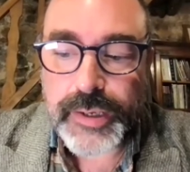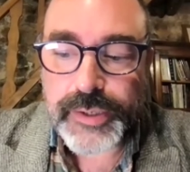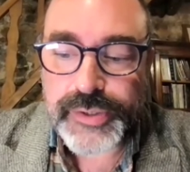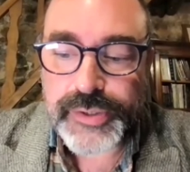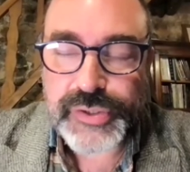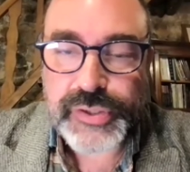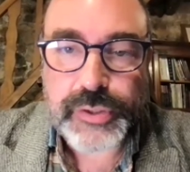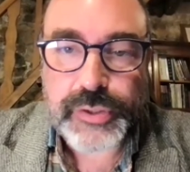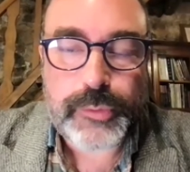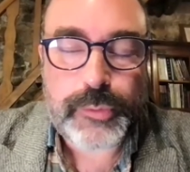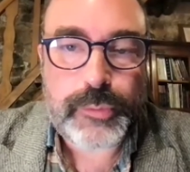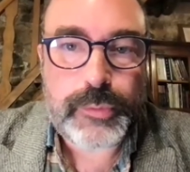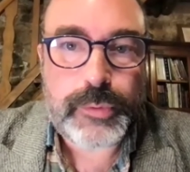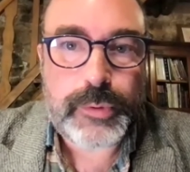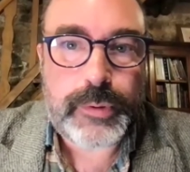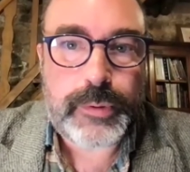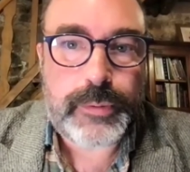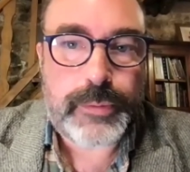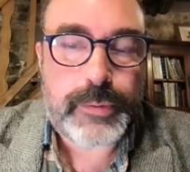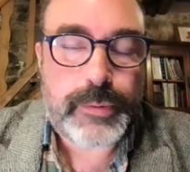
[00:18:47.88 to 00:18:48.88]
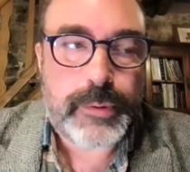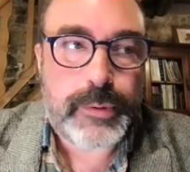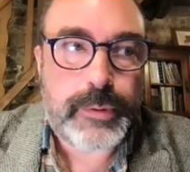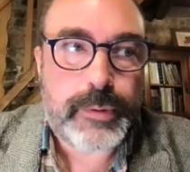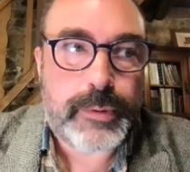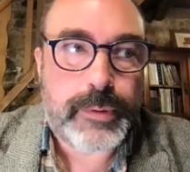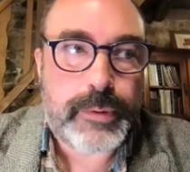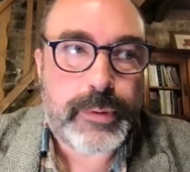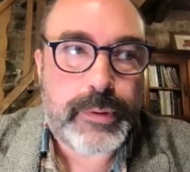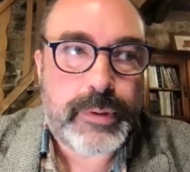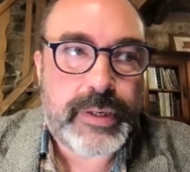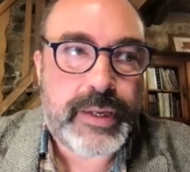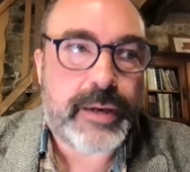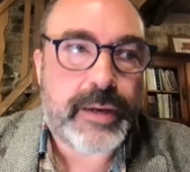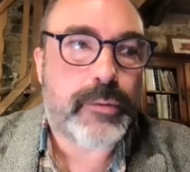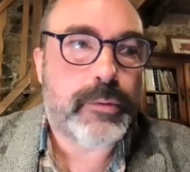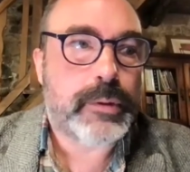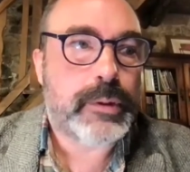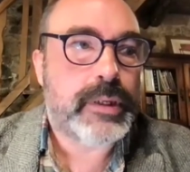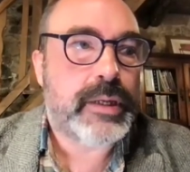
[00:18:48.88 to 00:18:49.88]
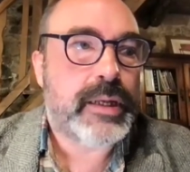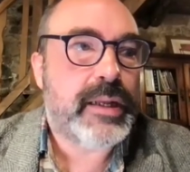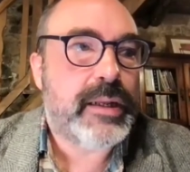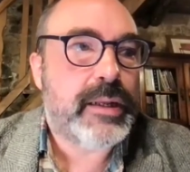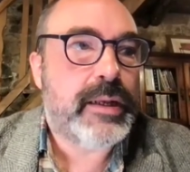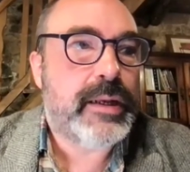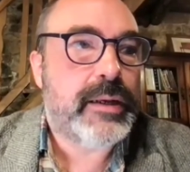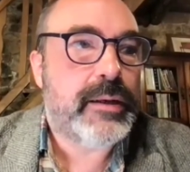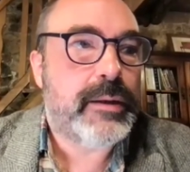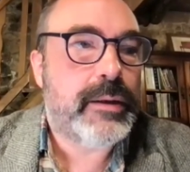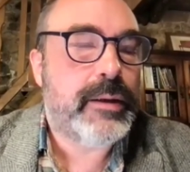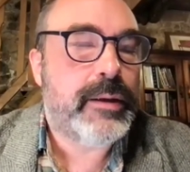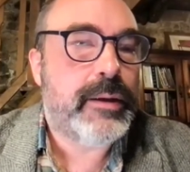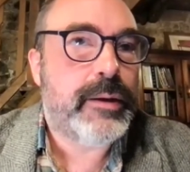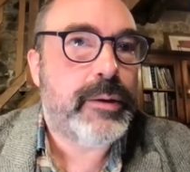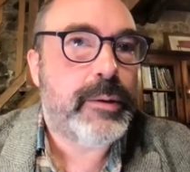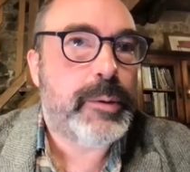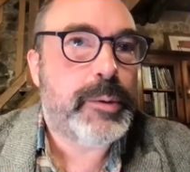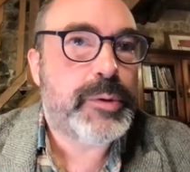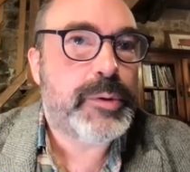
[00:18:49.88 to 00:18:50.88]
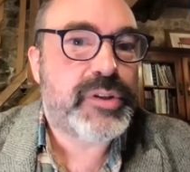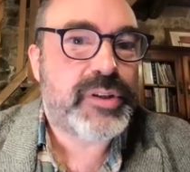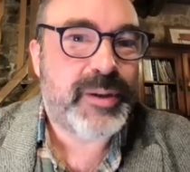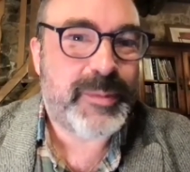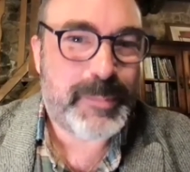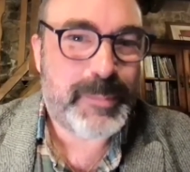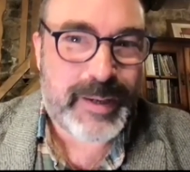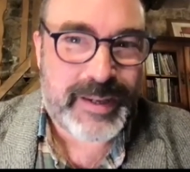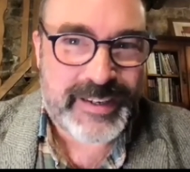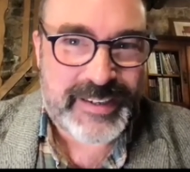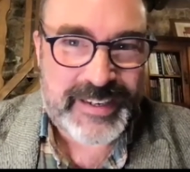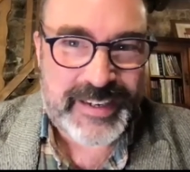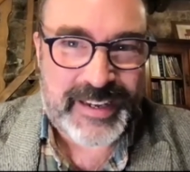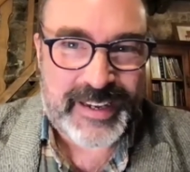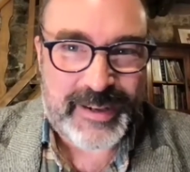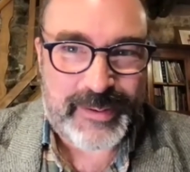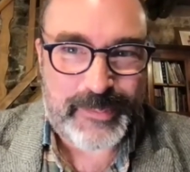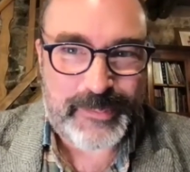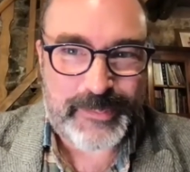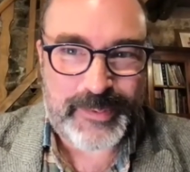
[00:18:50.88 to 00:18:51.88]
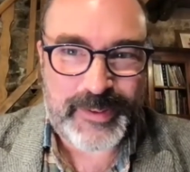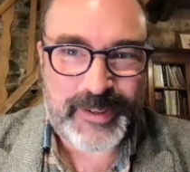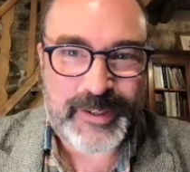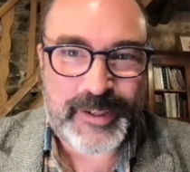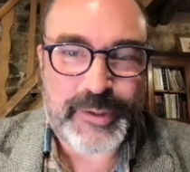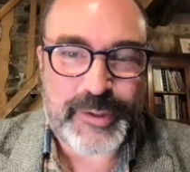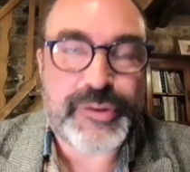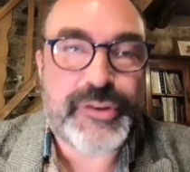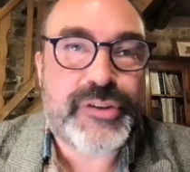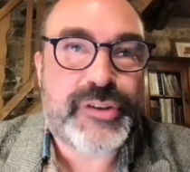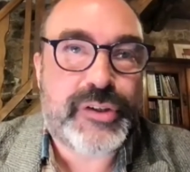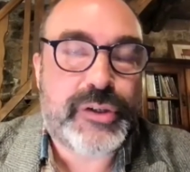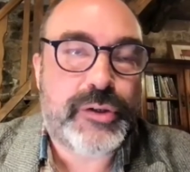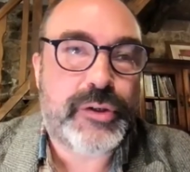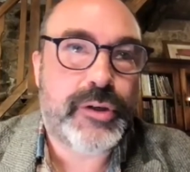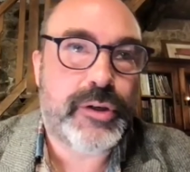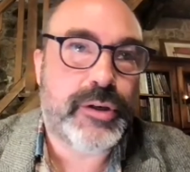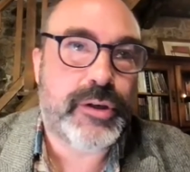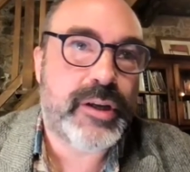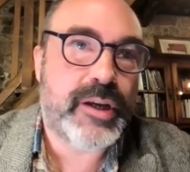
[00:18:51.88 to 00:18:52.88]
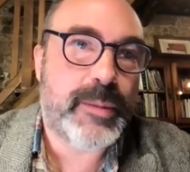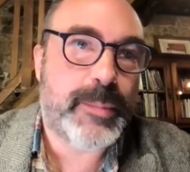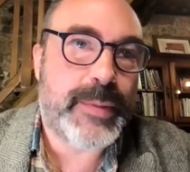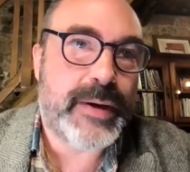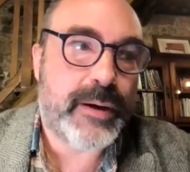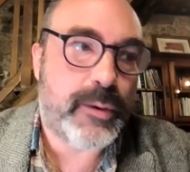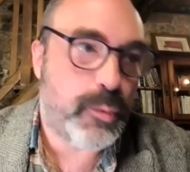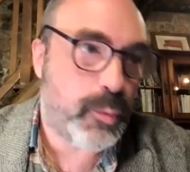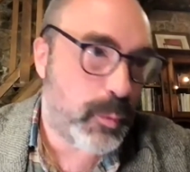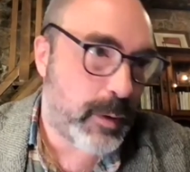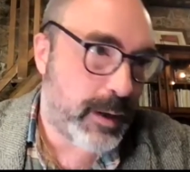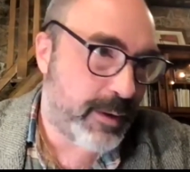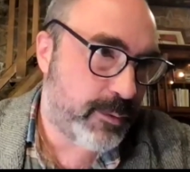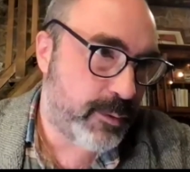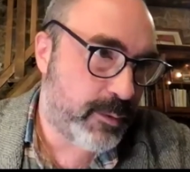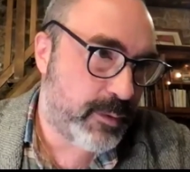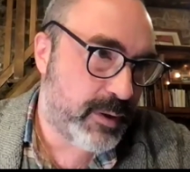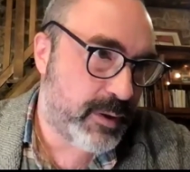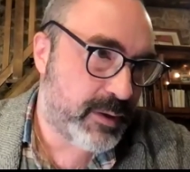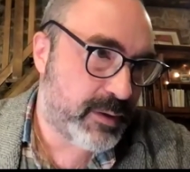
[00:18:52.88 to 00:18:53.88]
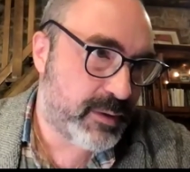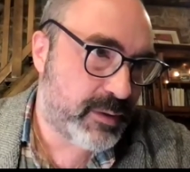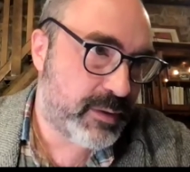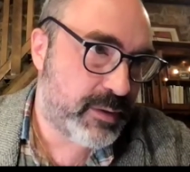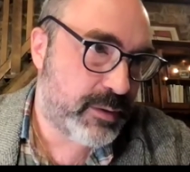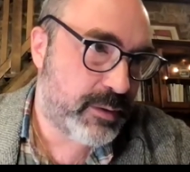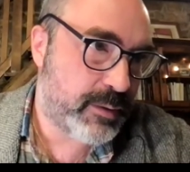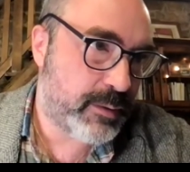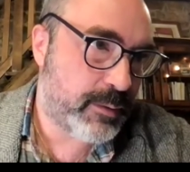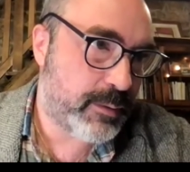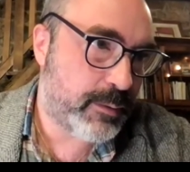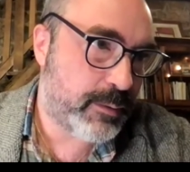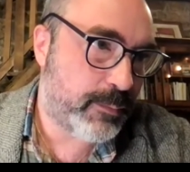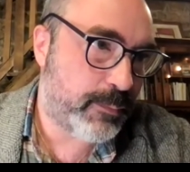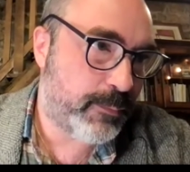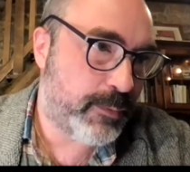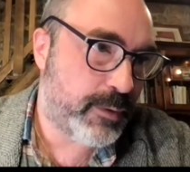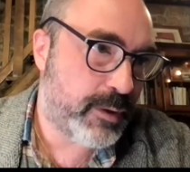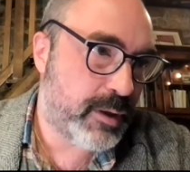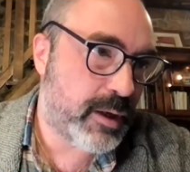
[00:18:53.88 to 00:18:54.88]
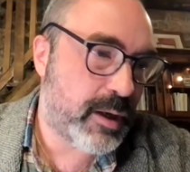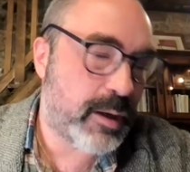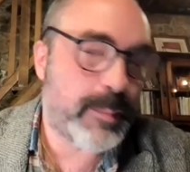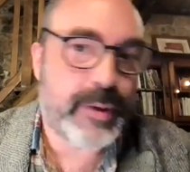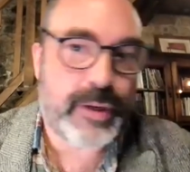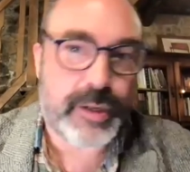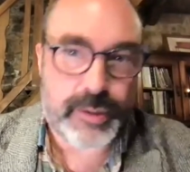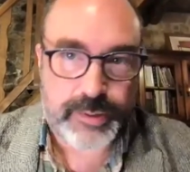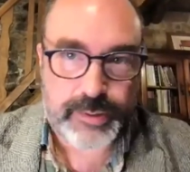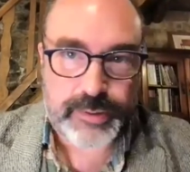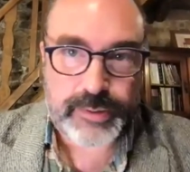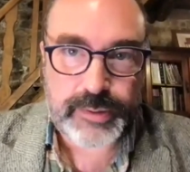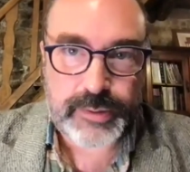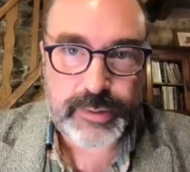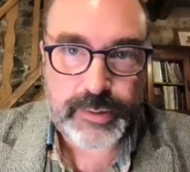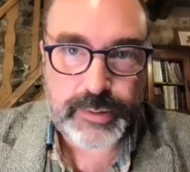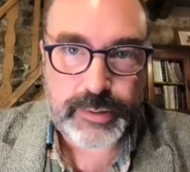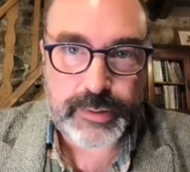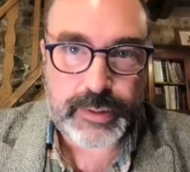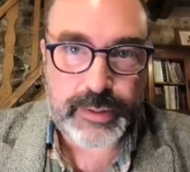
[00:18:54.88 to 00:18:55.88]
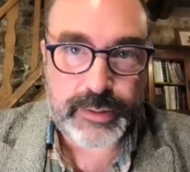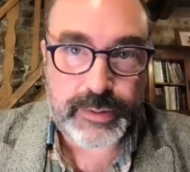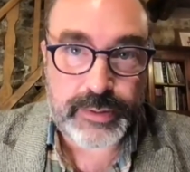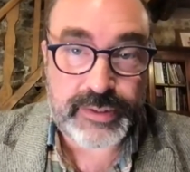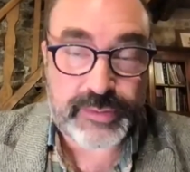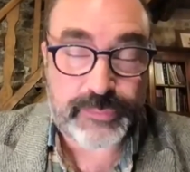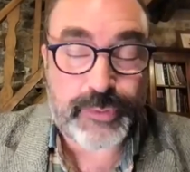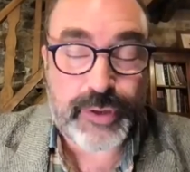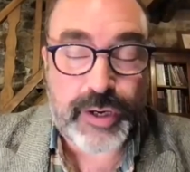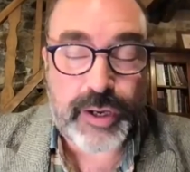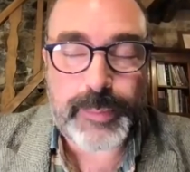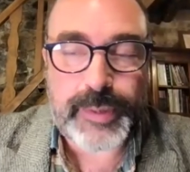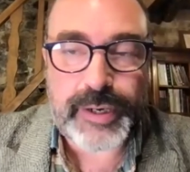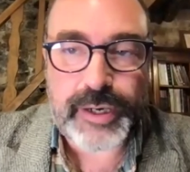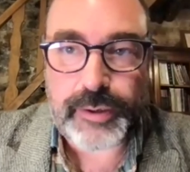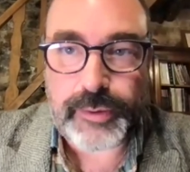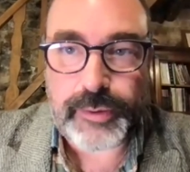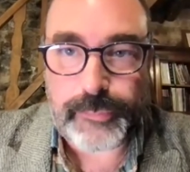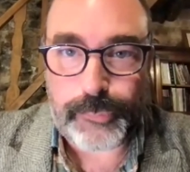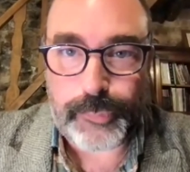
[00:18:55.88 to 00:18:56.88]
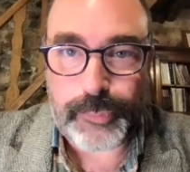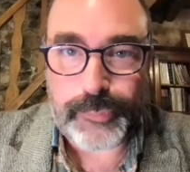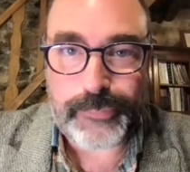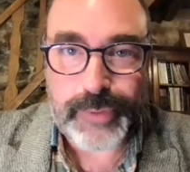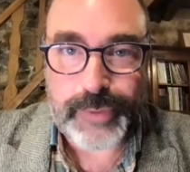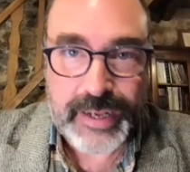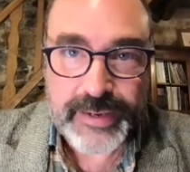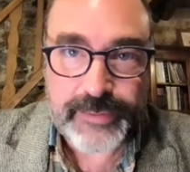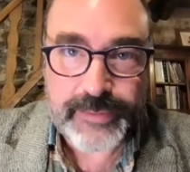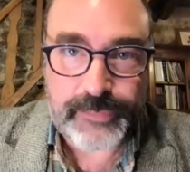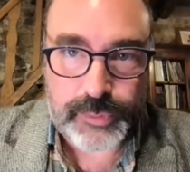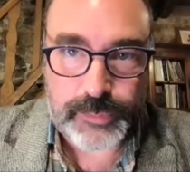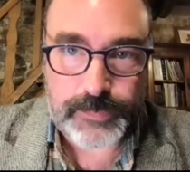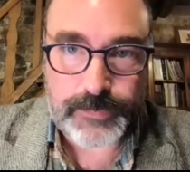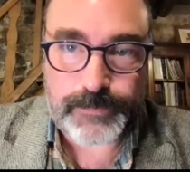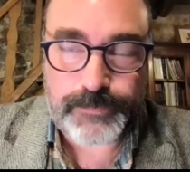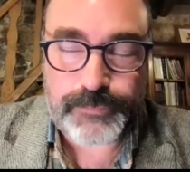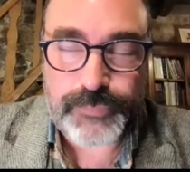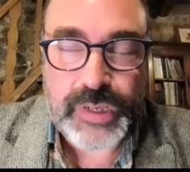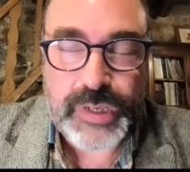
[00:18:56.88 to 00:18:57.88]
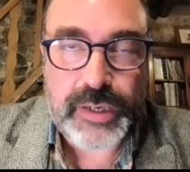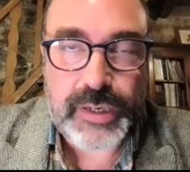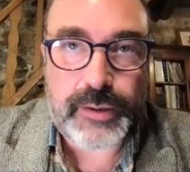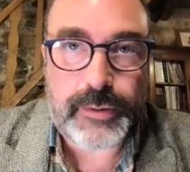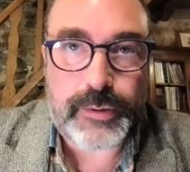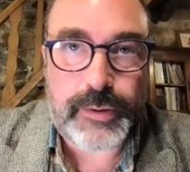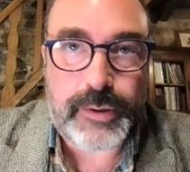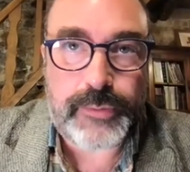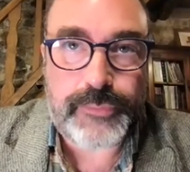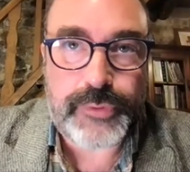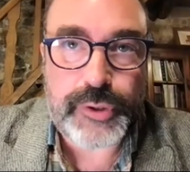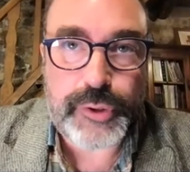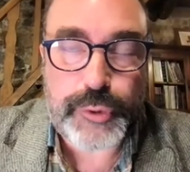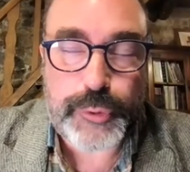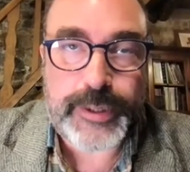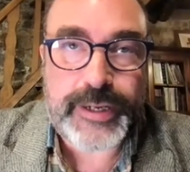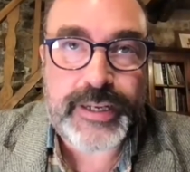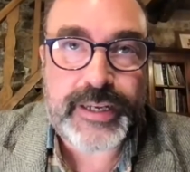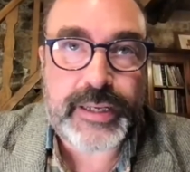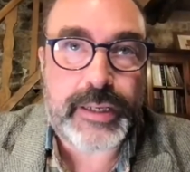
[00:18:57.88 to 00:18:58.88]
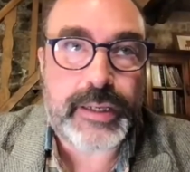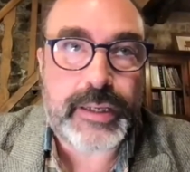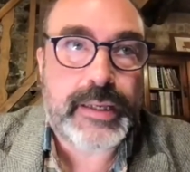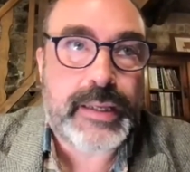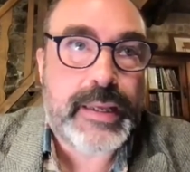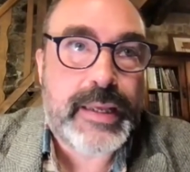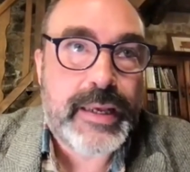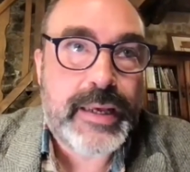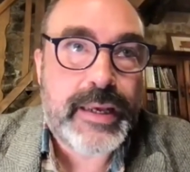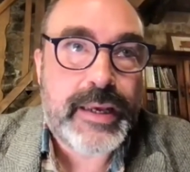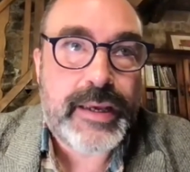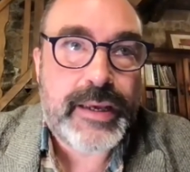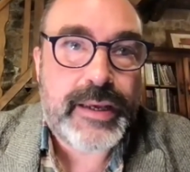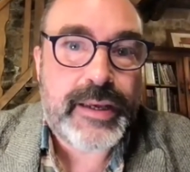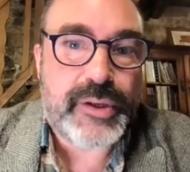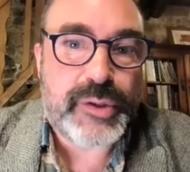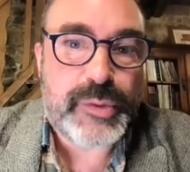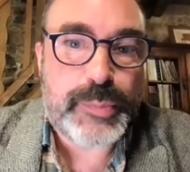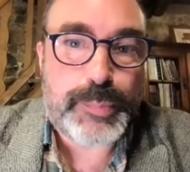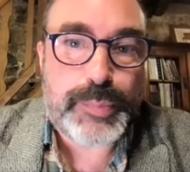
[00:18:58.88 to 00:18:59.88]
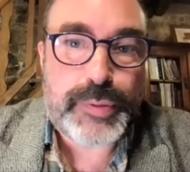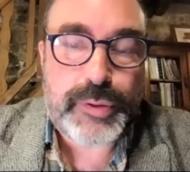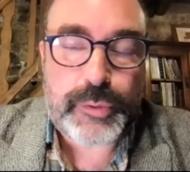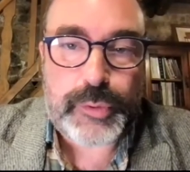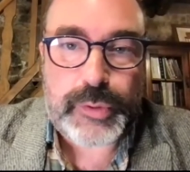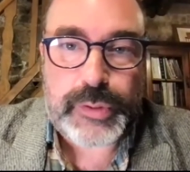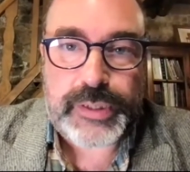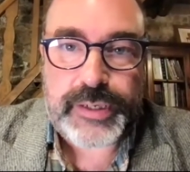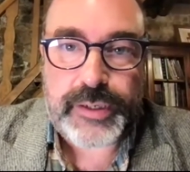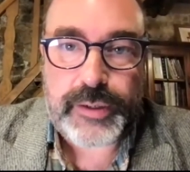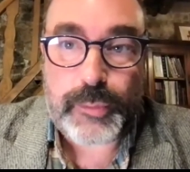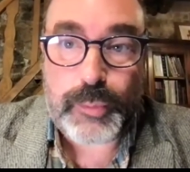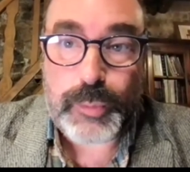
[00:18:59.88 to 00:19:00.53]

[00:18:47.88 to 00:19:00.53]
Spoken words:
So now, some might have a concern about whether this phenomenon of revival of the Trika is purely a